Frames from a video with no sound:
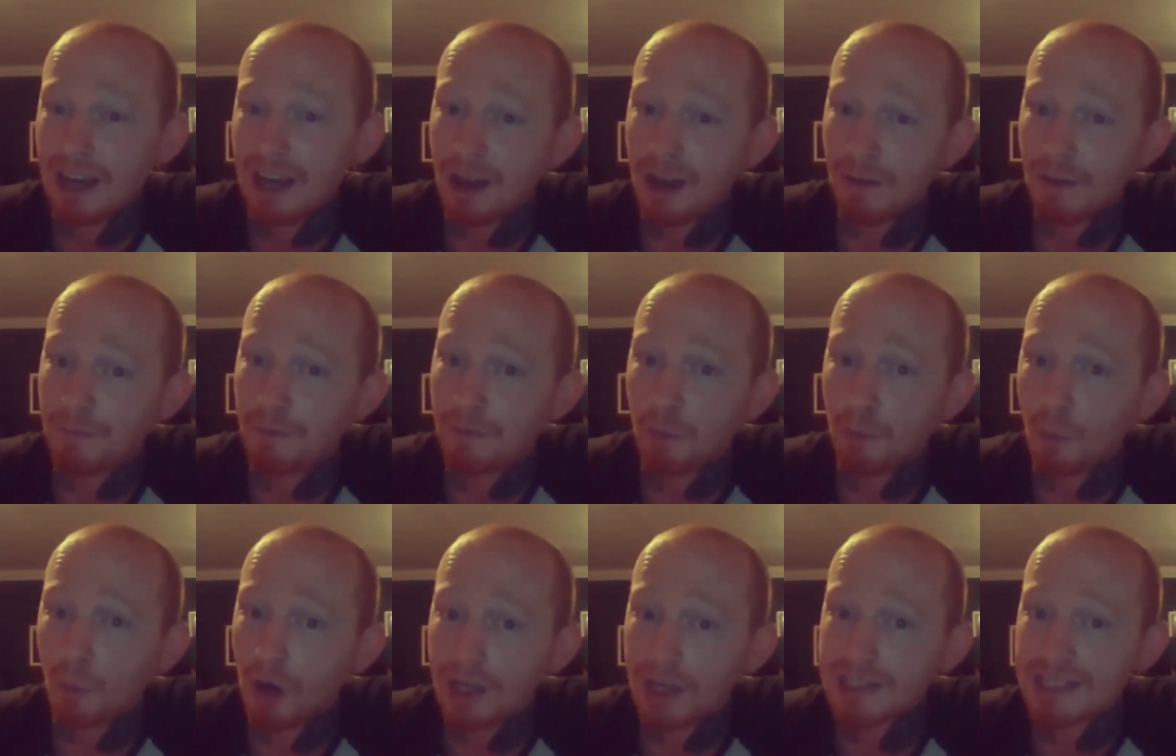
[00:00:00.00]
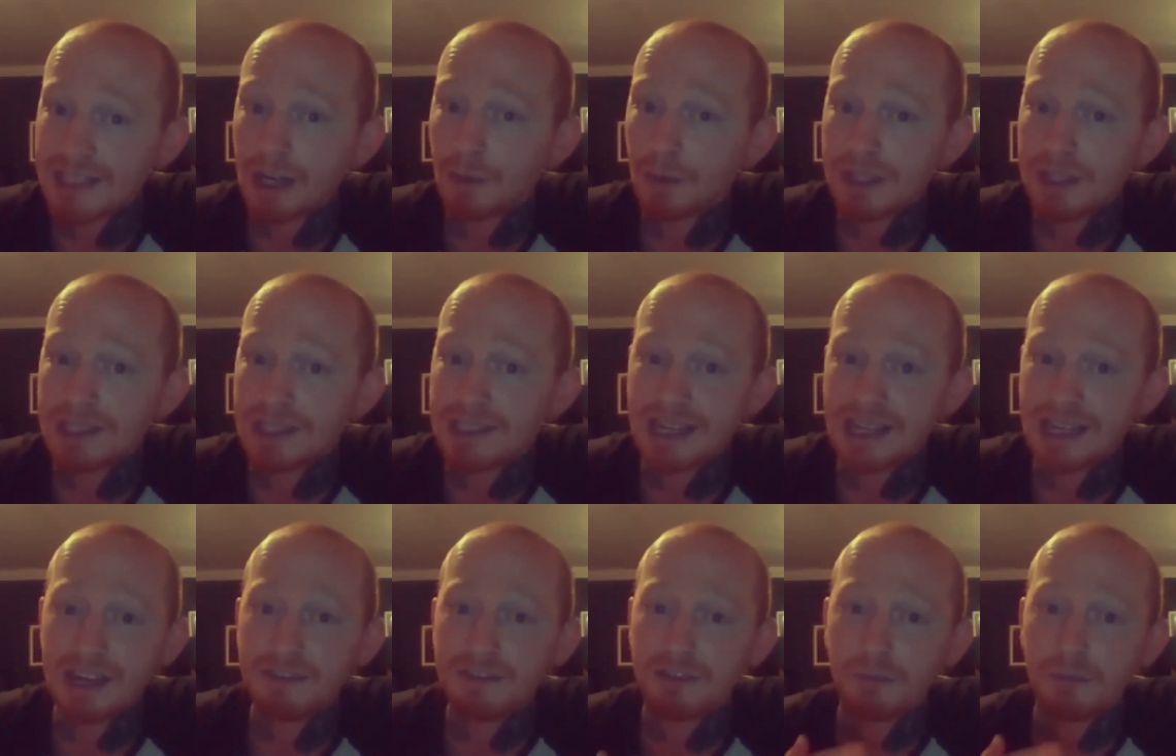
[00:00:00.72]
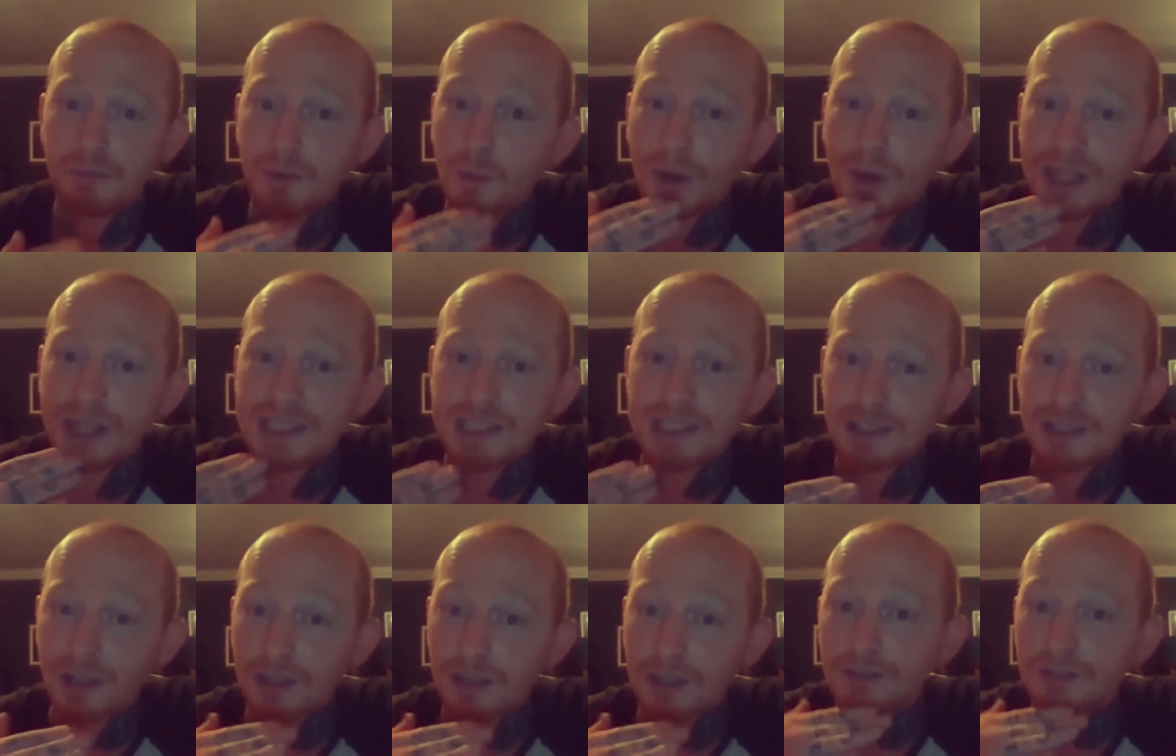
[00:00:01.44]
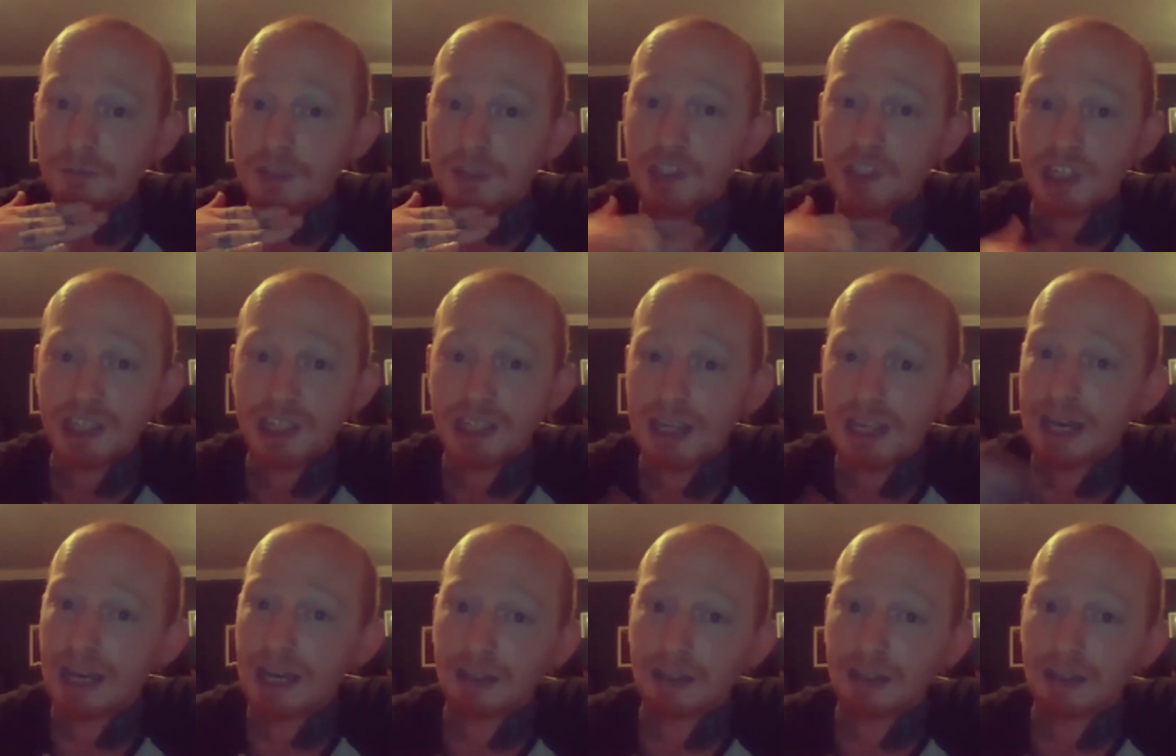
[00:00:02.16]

from what I can tell, he's dead from the waist, like from the chin down.